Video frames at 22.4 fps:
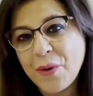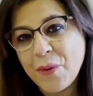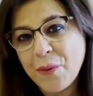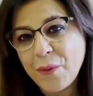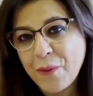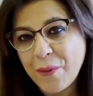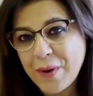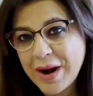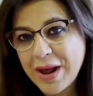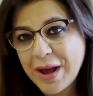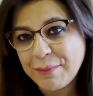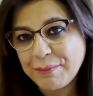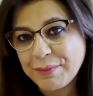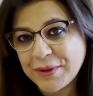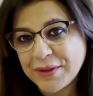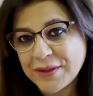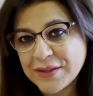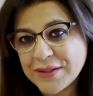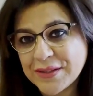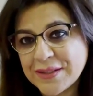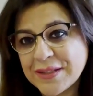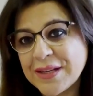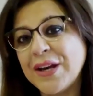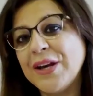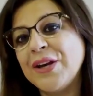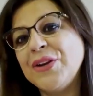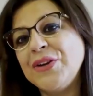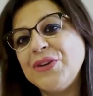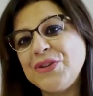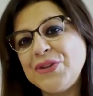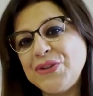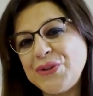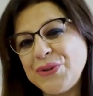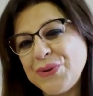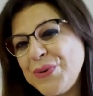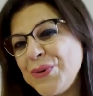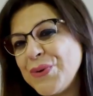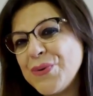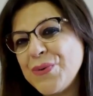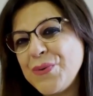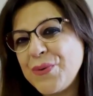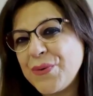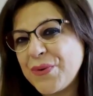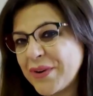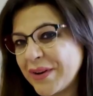What happens? Do
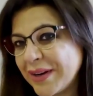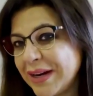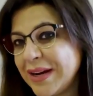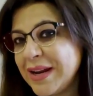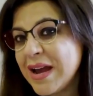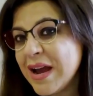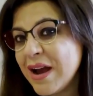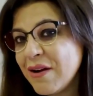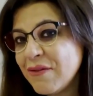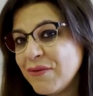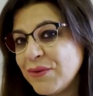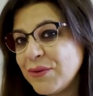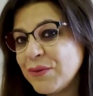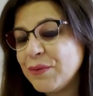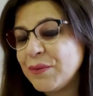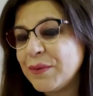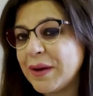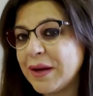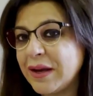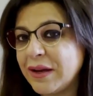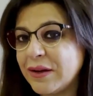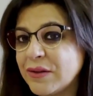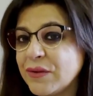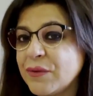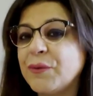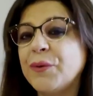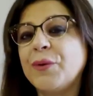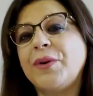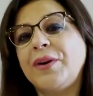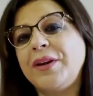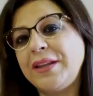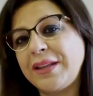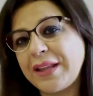you really have to wait for